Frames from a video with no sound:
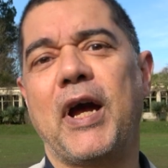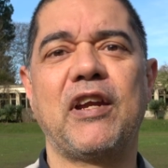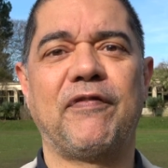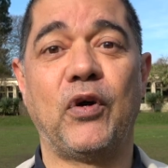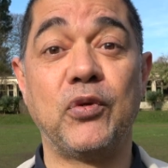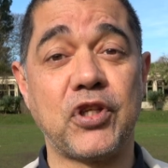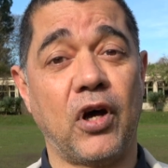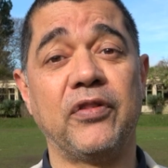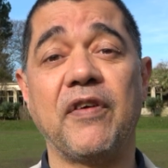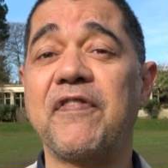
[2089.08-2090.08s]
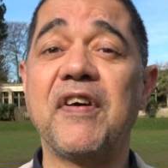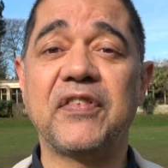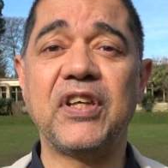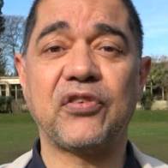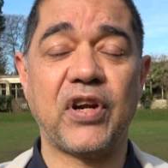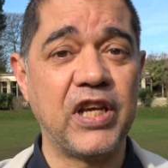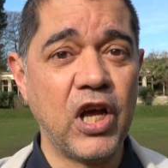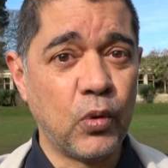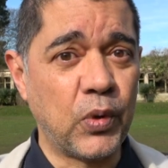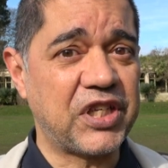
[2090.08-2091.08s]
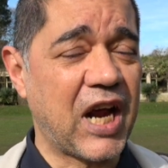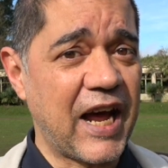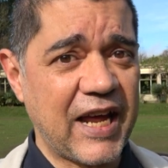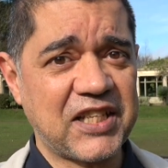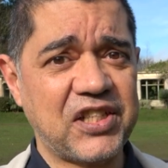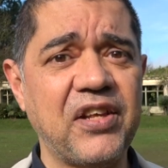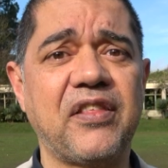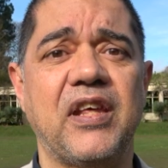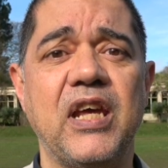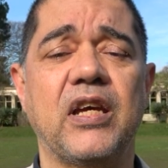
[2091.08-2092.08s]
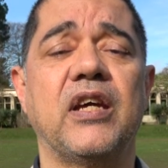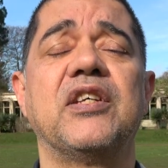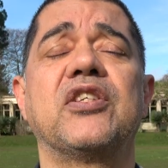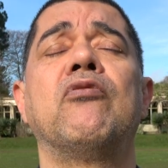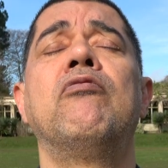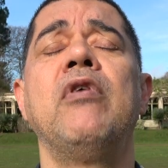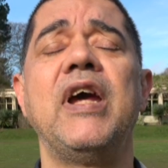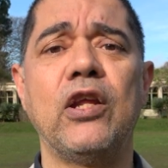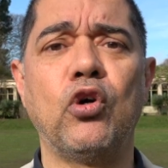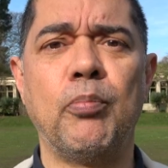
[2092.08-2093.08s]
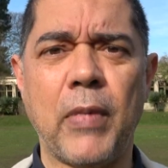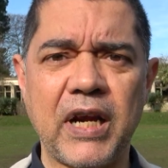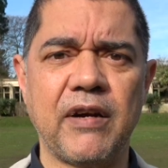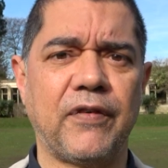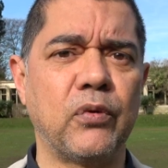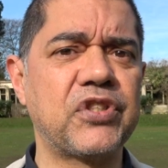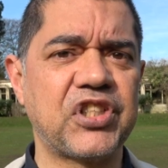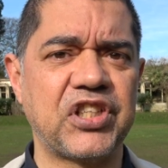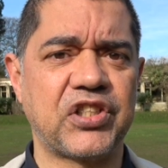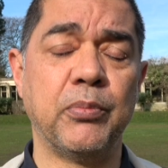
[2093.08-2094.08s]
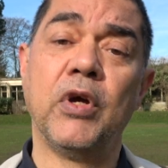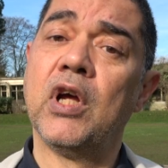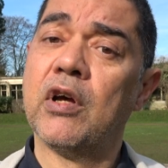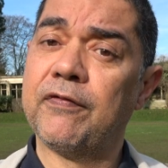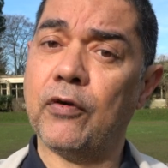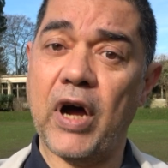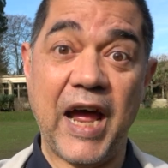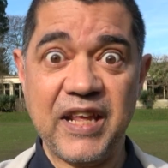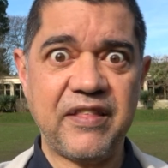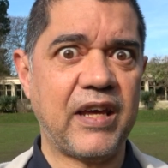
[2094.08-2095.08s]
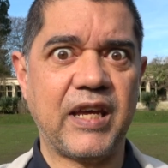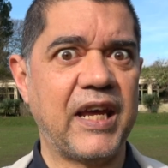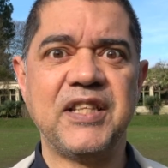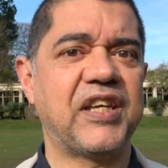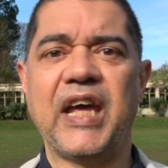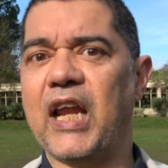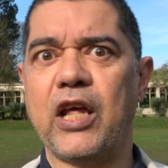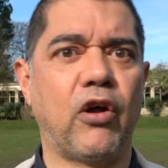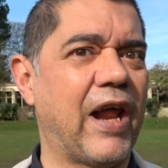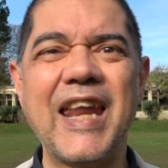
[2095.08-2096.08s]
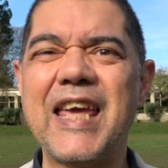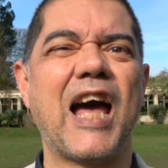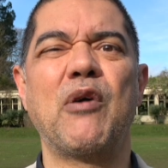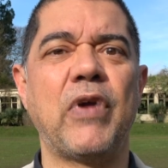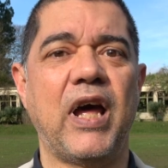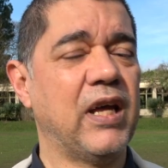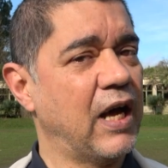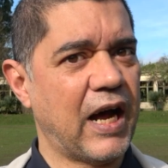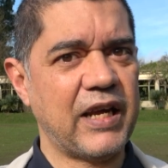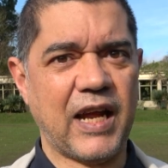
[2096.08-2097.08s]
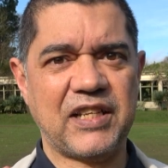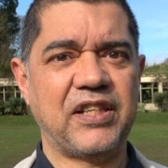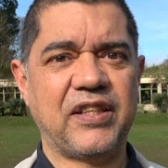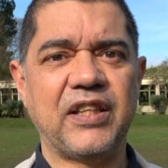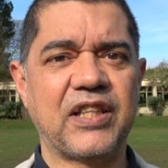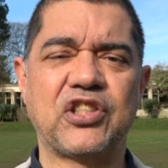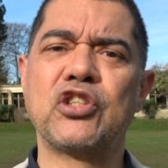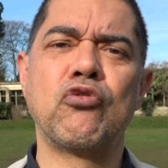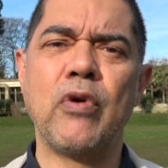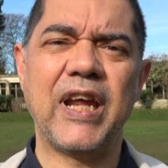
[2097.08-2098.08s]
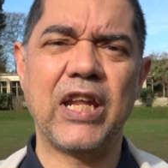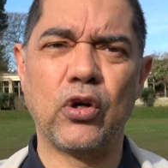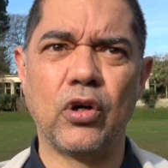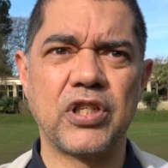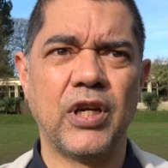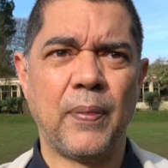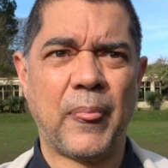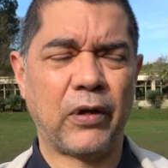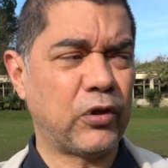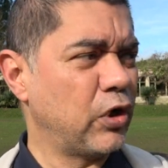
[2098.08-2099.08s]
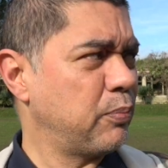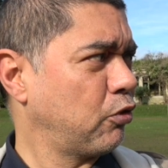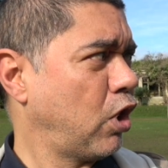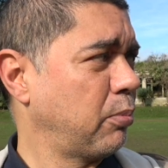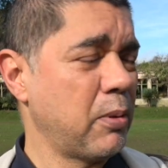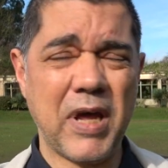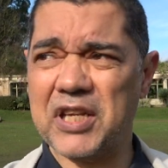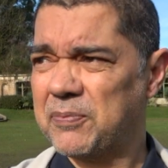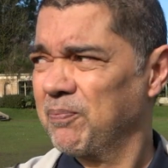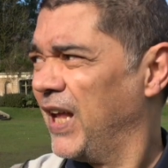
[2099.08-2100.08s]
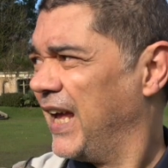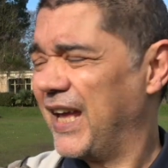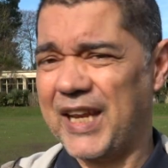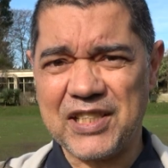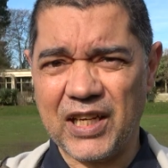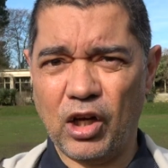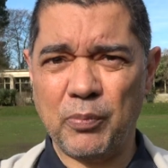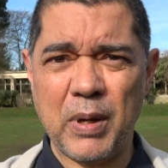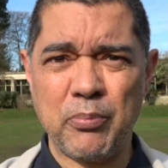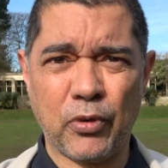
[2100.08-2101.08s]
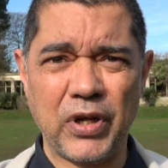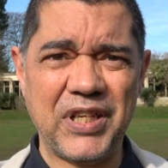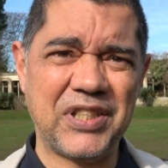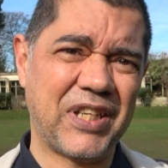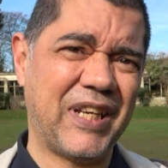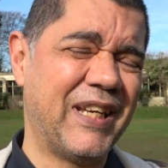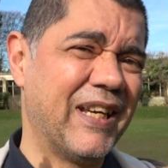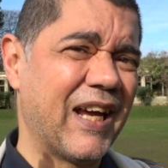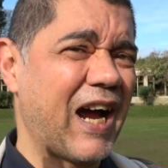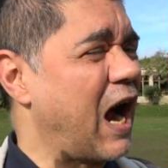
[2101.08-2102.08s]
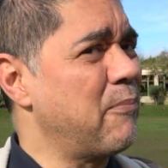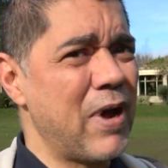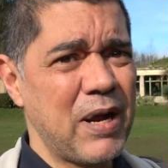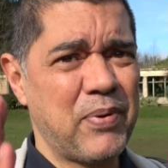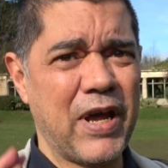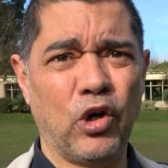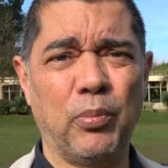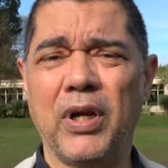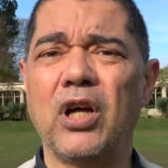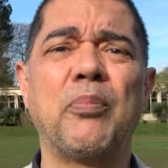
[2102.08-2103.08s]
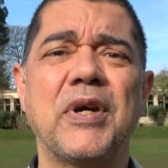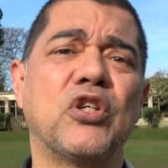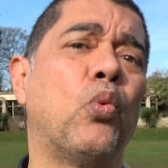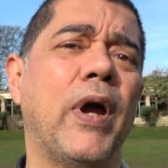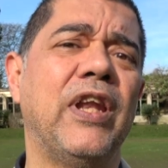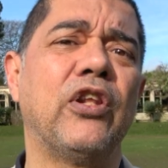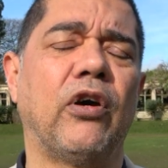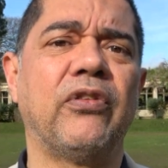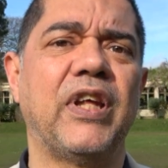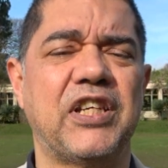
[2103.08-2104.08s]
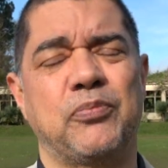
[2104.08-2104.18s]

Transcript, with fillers: microphones on the 53, which I actually think is a really good microphone system for anything internally on any camera. I actually think this is really good. Now, the only problem is it is a little bit breezy. I may pick up a little bit of wind on this,